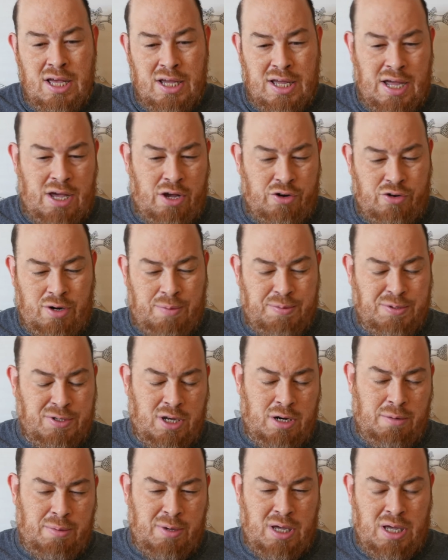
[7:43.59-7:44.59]
caltrops I'm
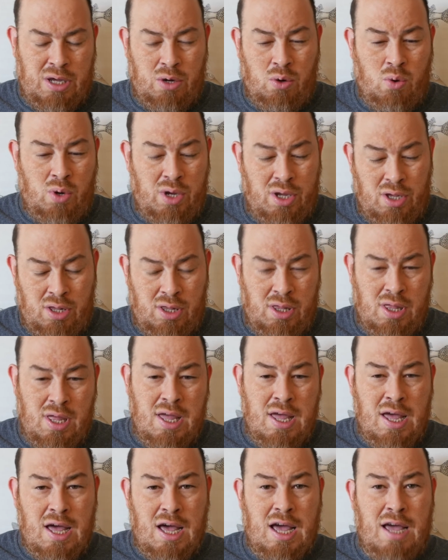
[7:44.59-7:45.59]
going to buy oil
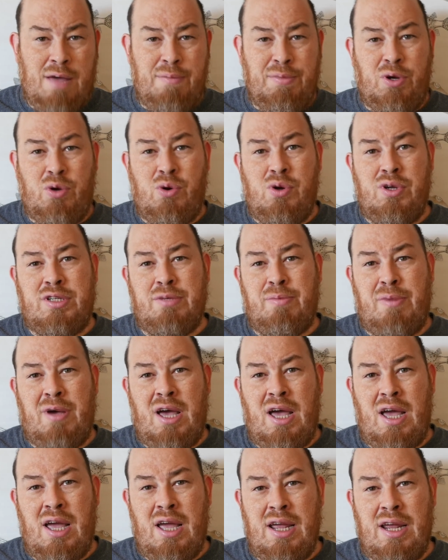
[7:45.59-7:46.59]
I'm going to
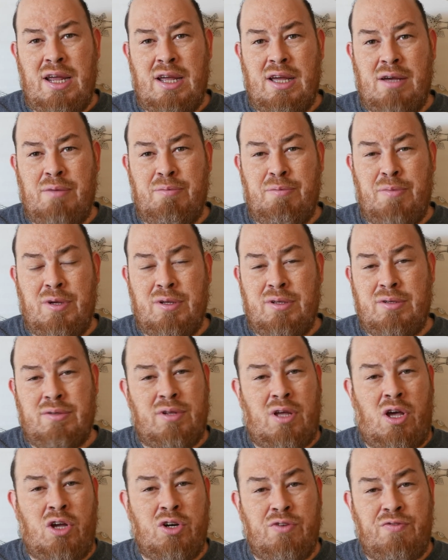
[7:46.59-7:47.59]
buy a
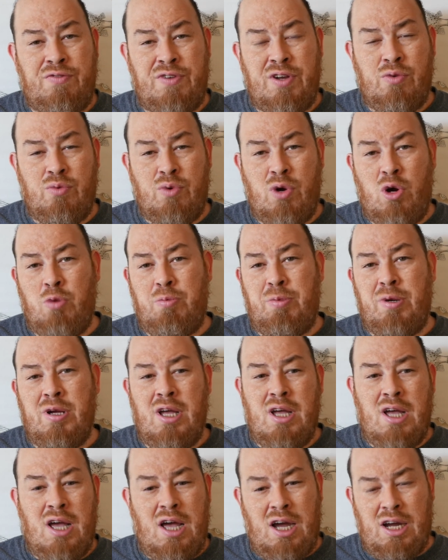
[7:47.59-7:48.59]
100 feet of rope
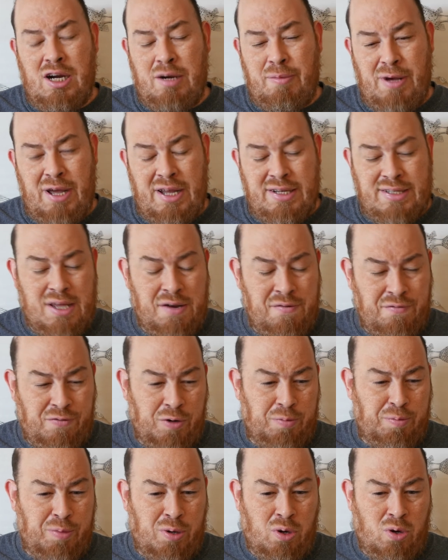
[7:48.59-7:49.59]
I'm going to buy a 10
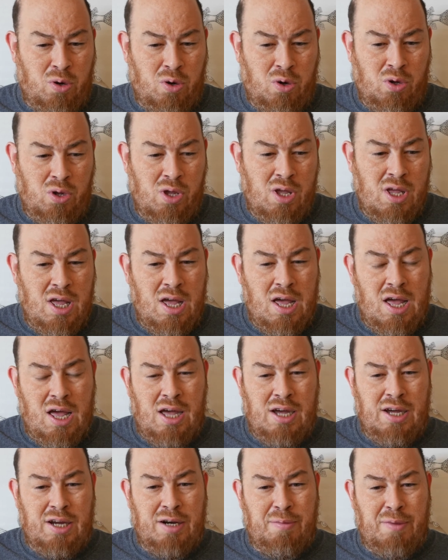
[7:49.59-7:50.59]
foot pole
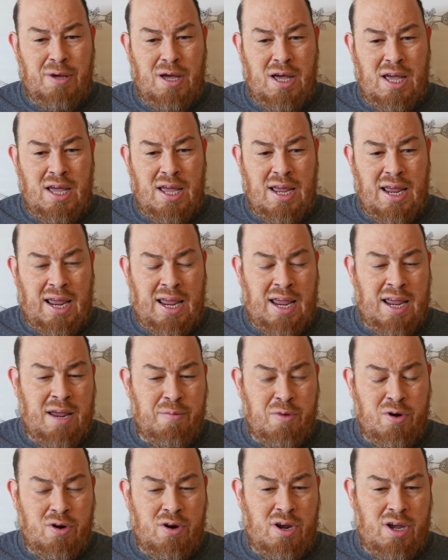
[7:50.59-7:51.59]
I'm gonna buy a
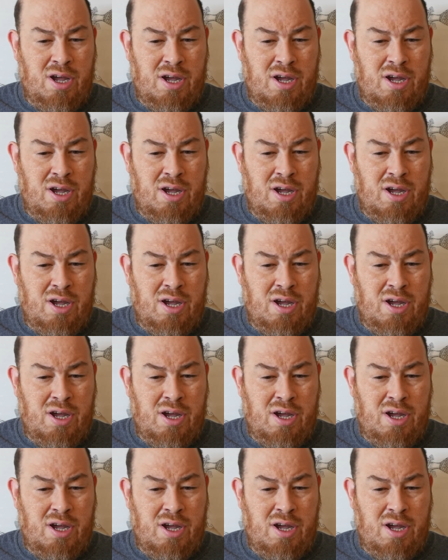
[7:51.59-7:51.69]
hammer.